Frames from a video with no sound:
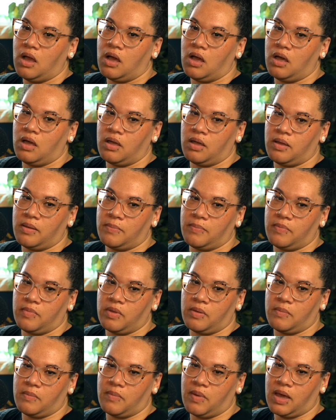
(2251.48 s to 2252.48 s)
Yeah. Um,
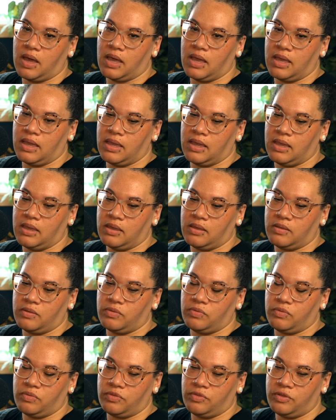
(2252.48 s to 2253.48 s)
my...
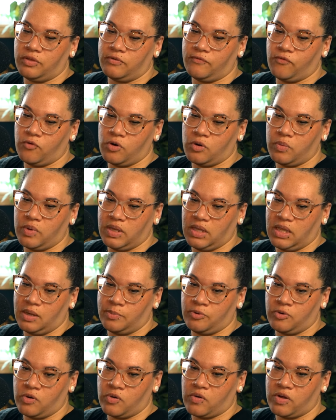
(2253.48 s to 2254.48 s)
The four oh one K
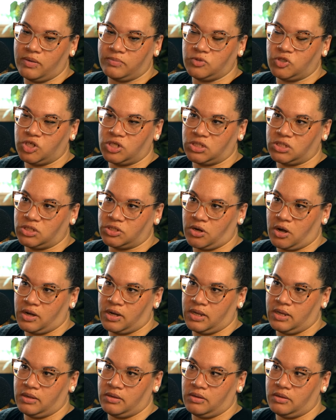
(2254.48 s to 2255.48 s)
program just
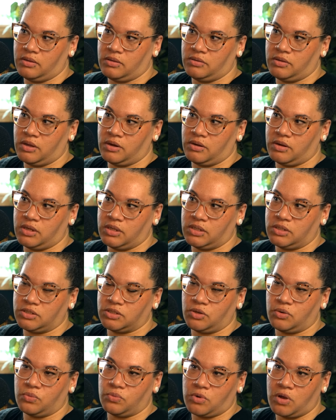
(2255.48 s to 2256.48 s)
started. There is
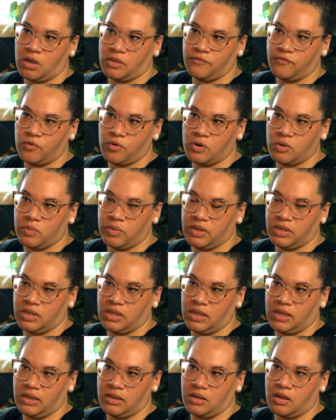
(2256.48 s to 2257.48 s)
a Roth four oh one
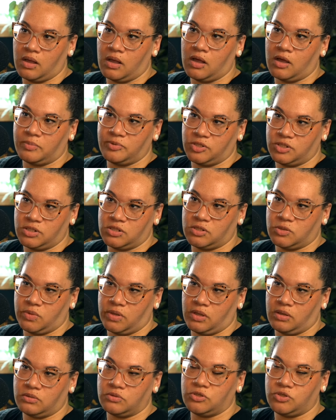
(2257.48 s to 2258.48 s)
K option as
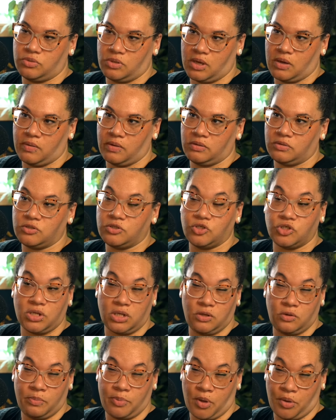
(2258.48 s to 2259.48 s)
well. Mm-hmm. Do that one. Should I
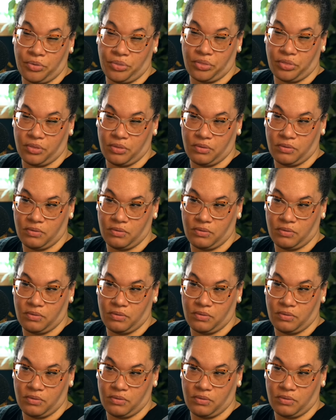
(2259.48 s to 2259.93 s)
do both?